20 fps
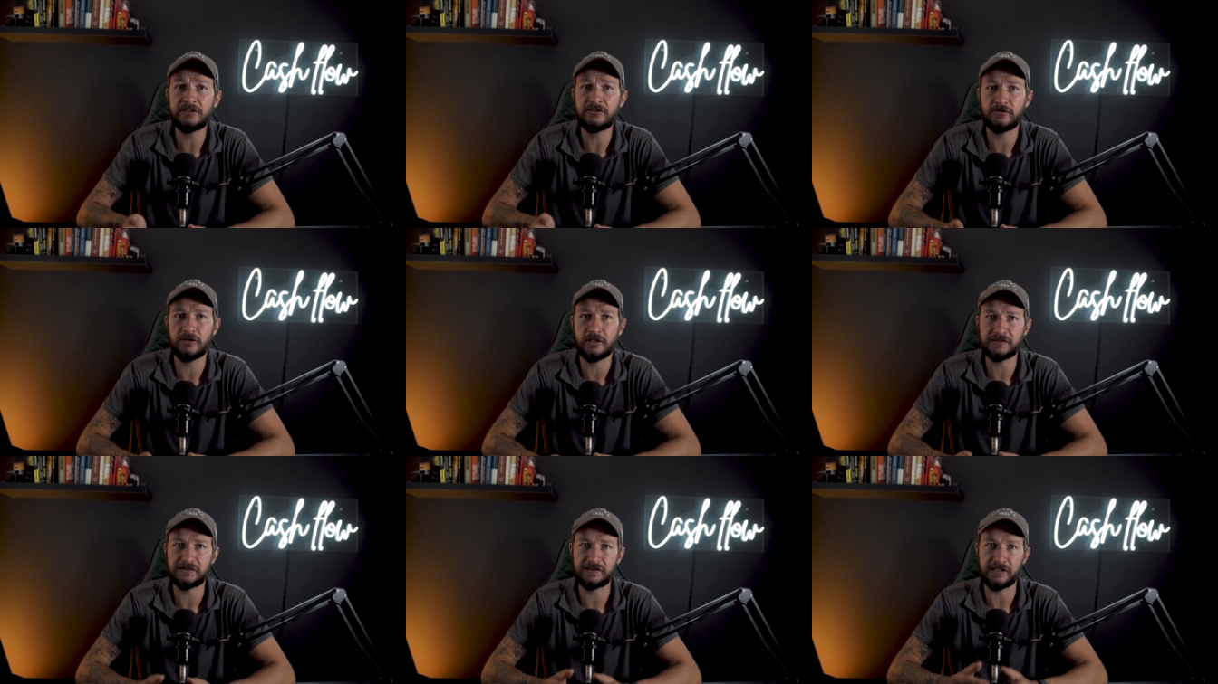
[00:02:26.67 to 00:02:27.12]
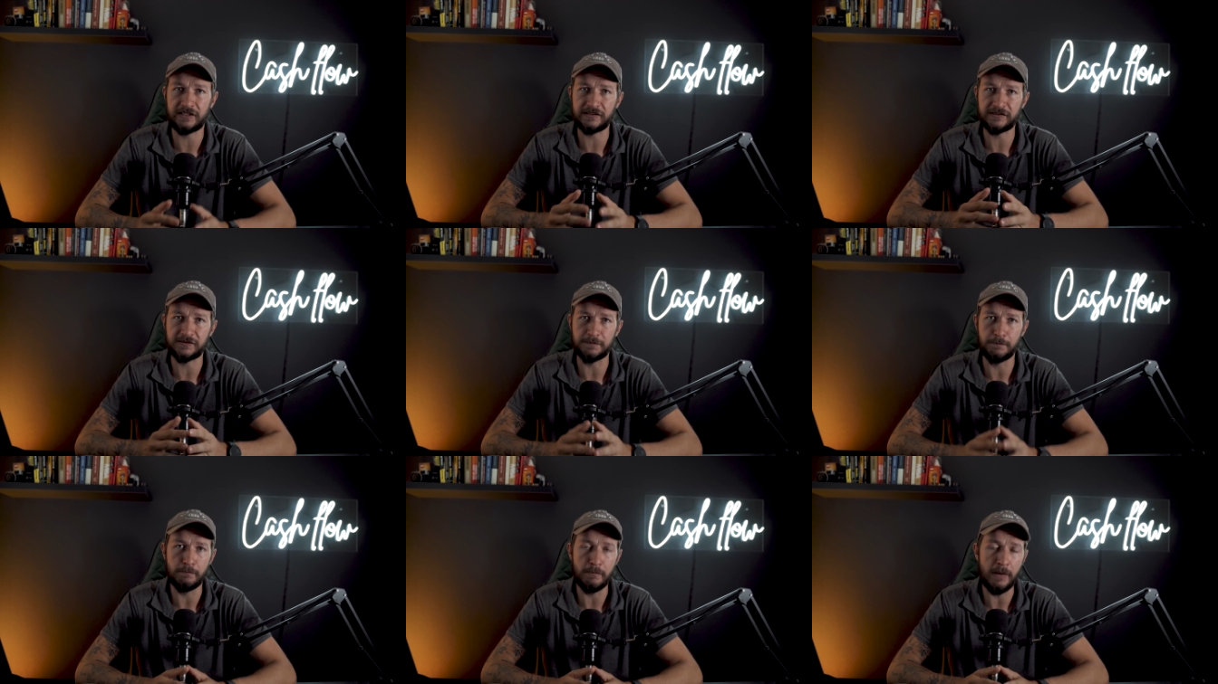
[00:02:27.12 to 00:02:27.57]
trust
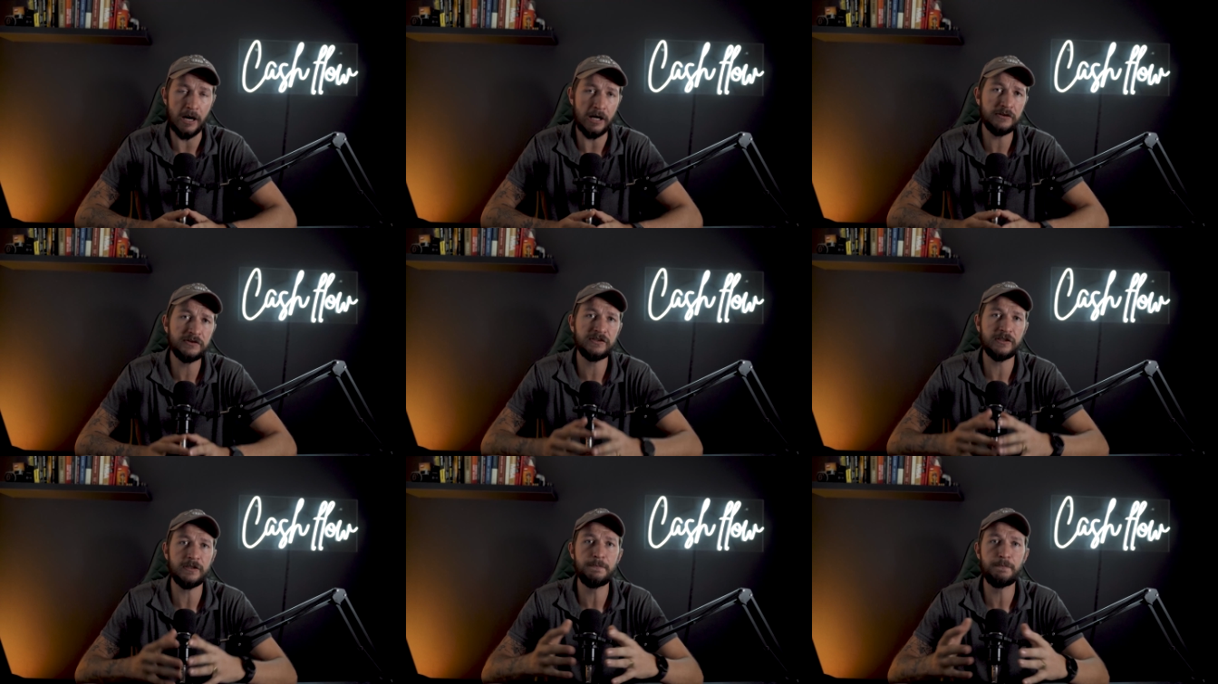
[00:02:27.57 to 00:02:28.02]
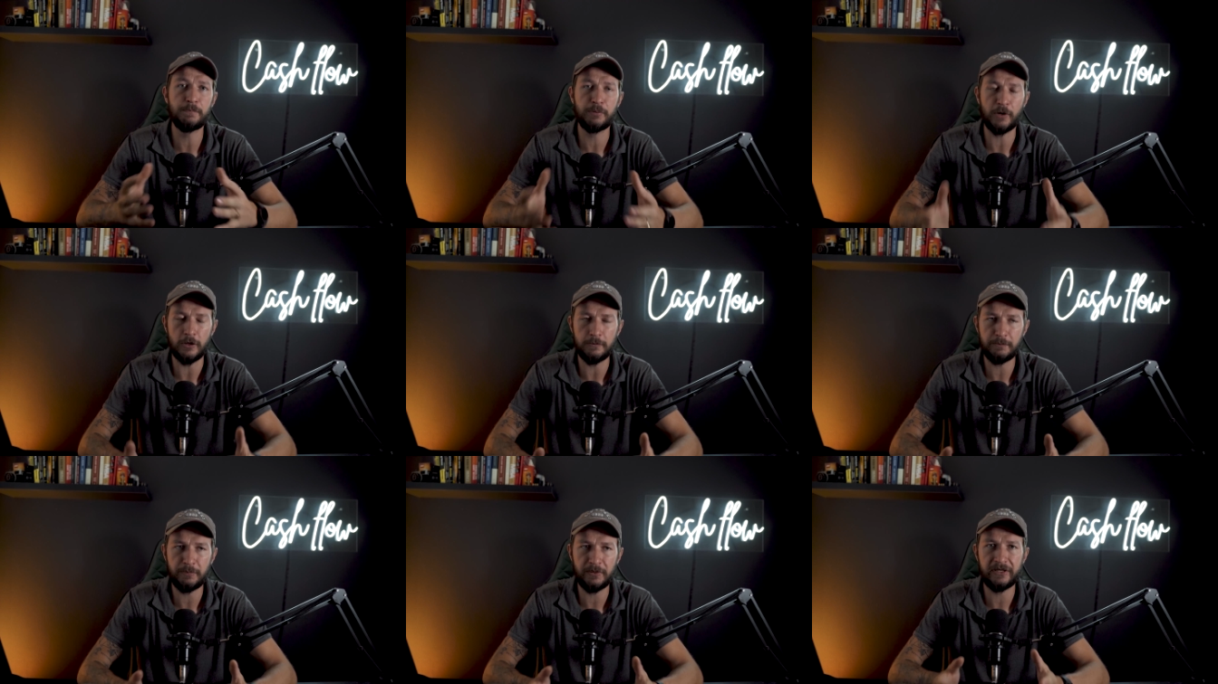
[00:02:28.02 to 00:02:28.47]
is most
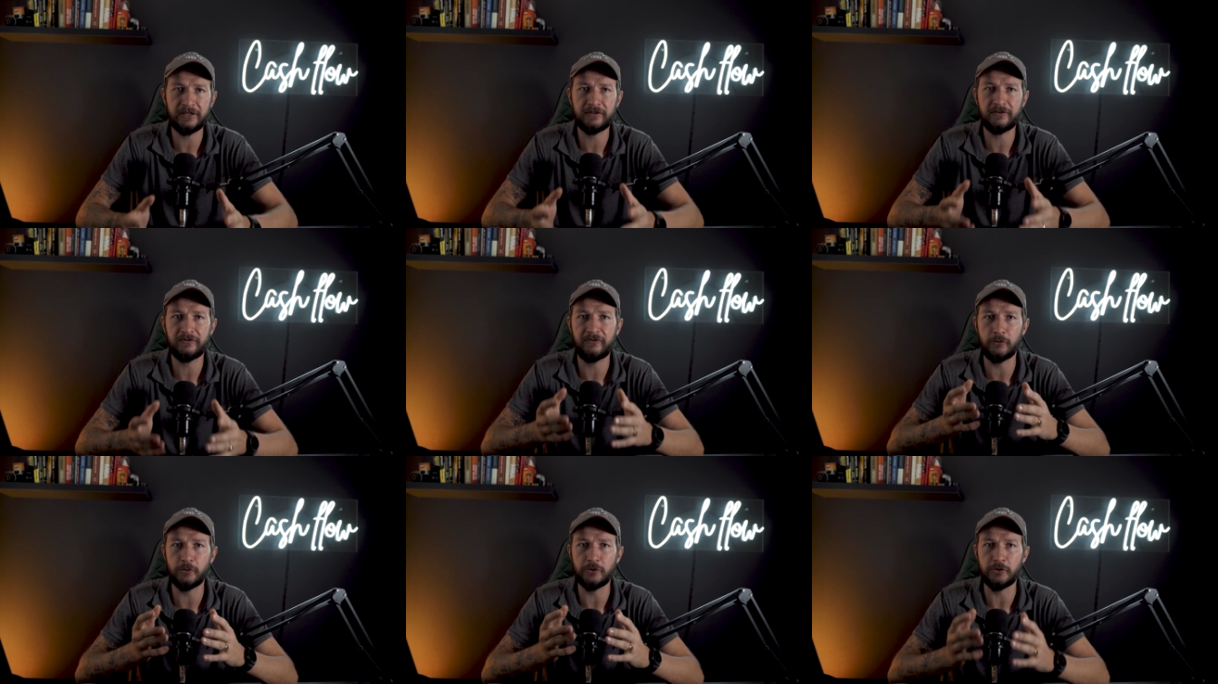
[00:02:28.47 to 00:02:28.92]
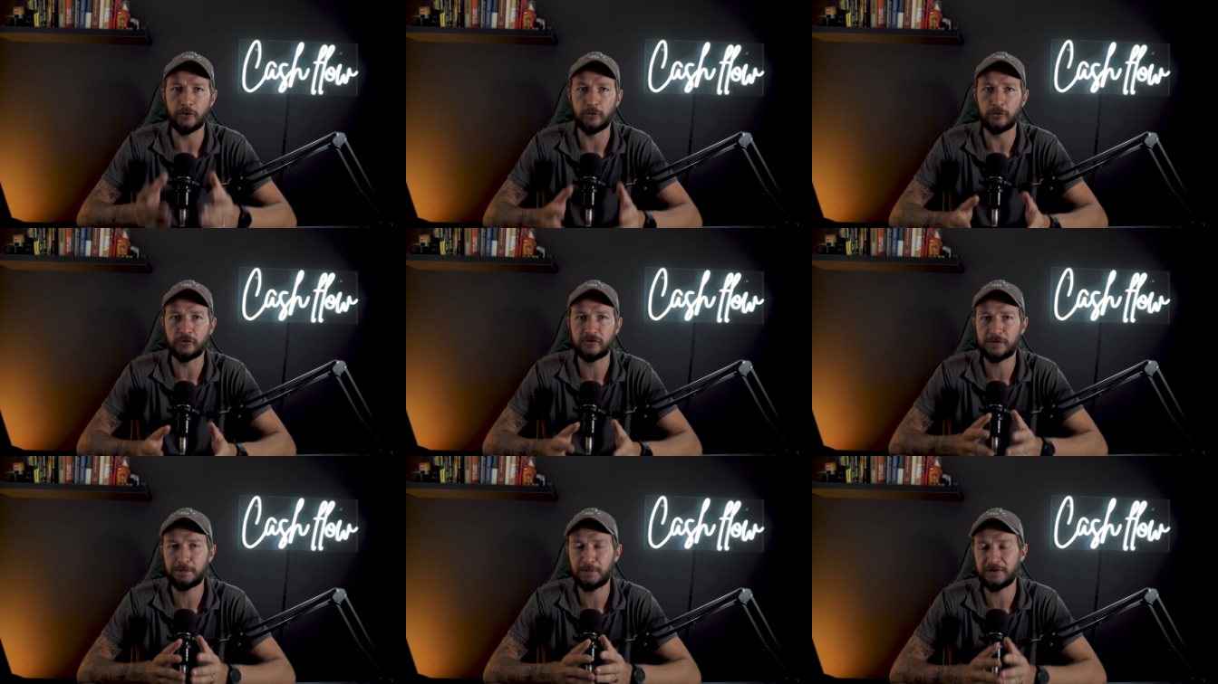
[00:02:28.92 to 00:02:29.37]
appropriate for
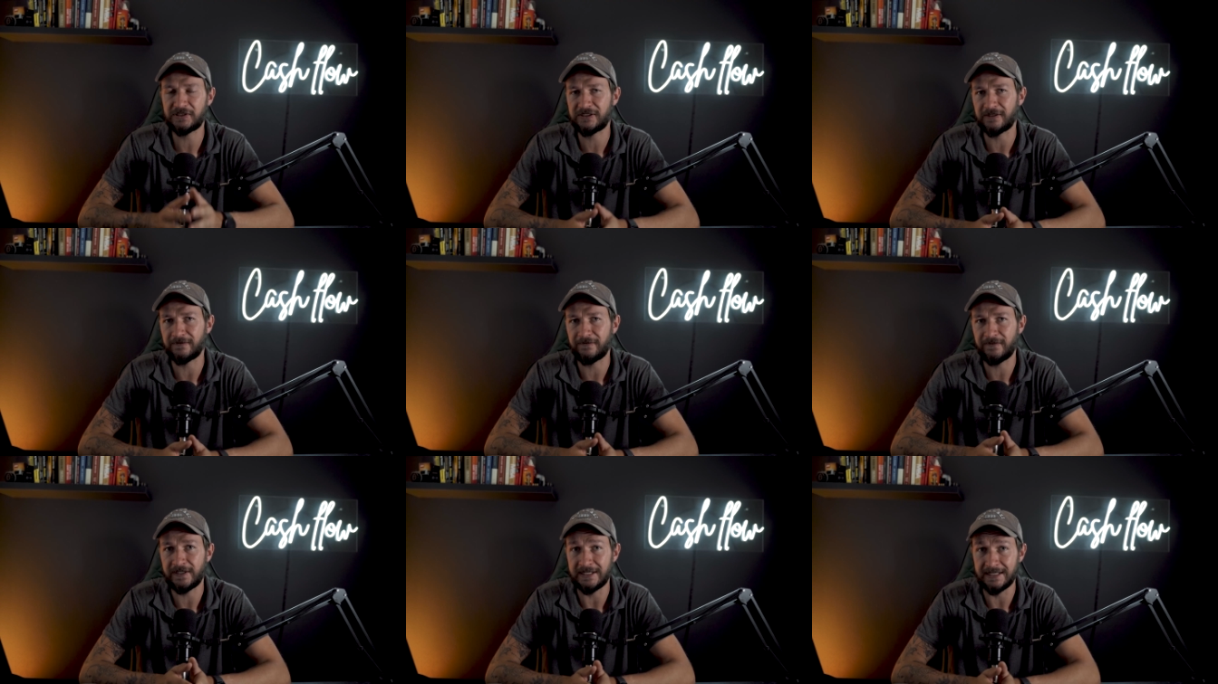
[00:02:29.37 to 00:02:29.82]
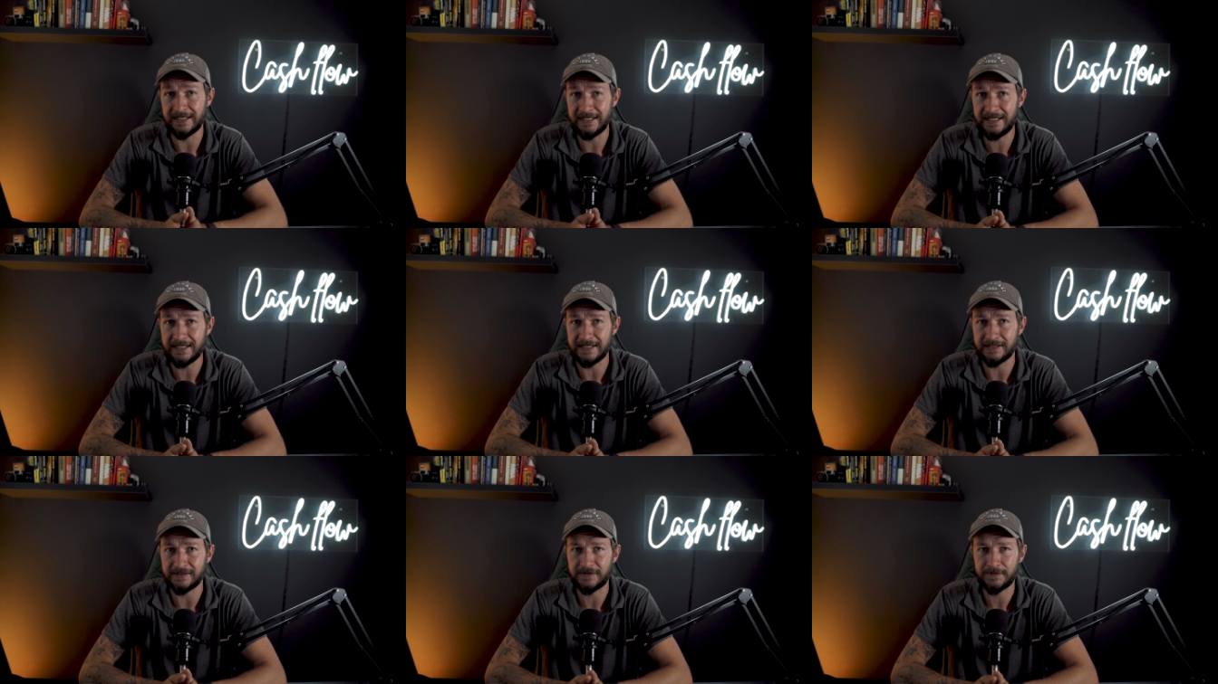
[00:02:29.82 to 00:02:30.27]
your specific
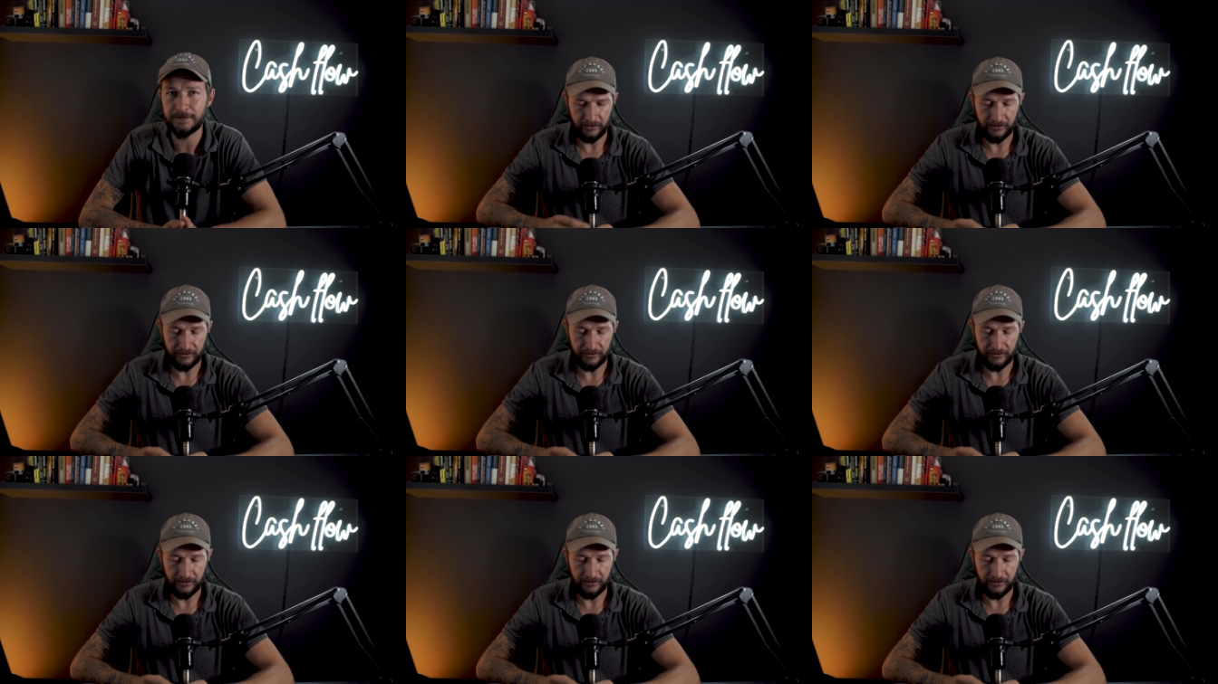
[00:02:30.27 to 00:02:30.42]
needs.